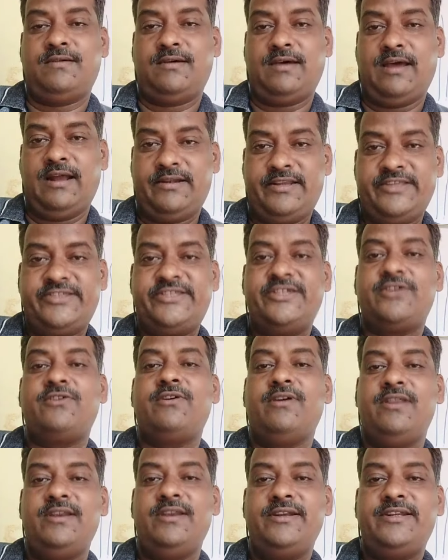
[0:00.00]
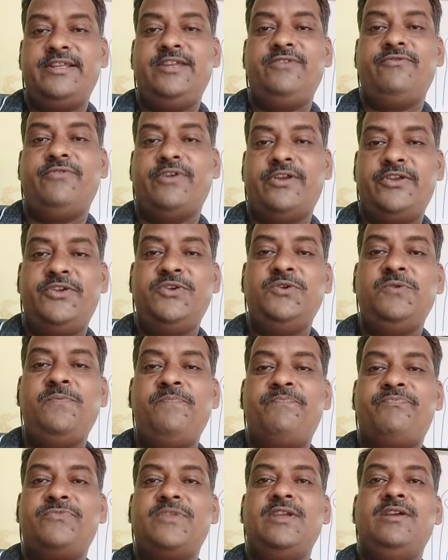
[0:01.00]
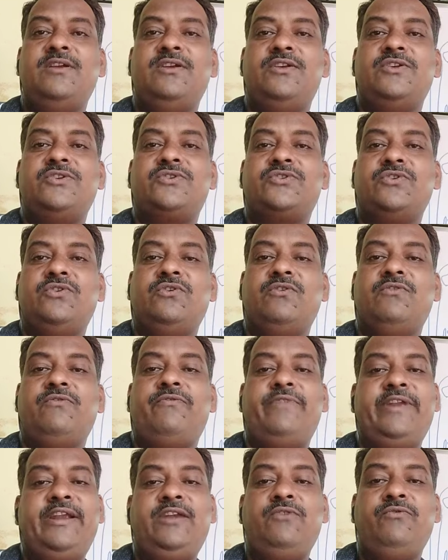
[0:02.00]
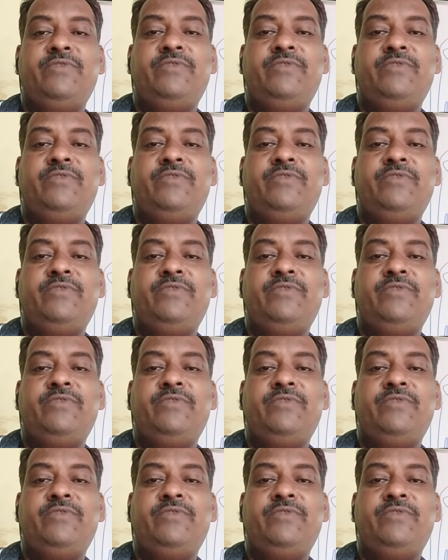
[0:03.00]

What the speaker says: artistic quality for you. So friend,